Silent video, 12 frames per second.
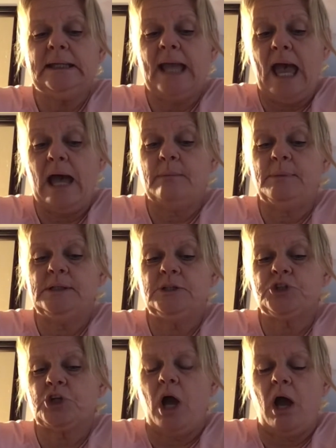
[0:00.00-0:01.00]

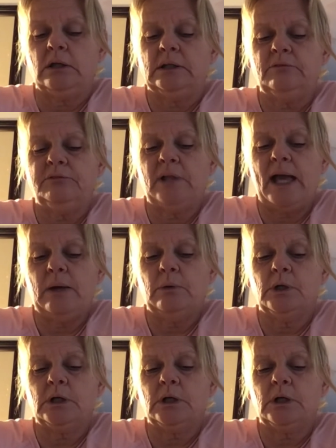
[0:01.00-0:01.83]
cabbage, cauliflower,